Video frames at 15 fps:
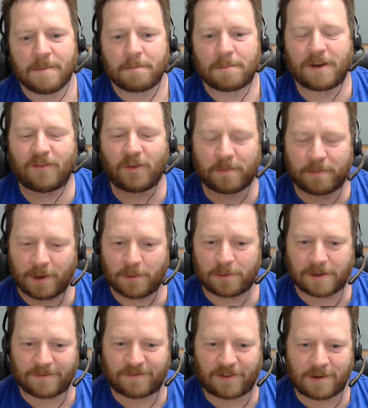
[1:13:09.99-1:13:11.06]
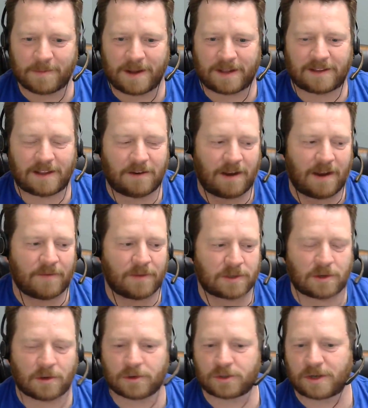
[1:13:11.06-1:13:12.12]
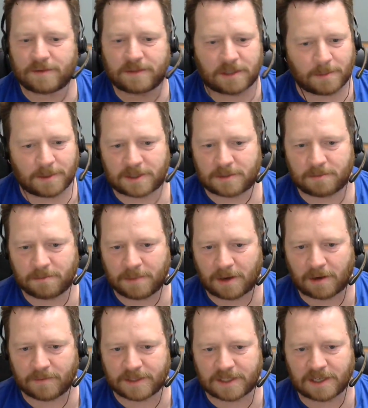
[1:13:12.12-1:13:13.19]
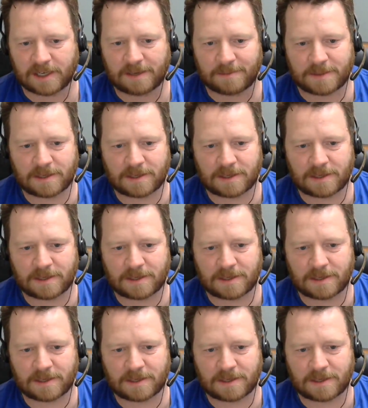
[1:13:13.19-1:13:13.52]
But if you're both upfront about that and you have those goals, you're going to have so much better of a time.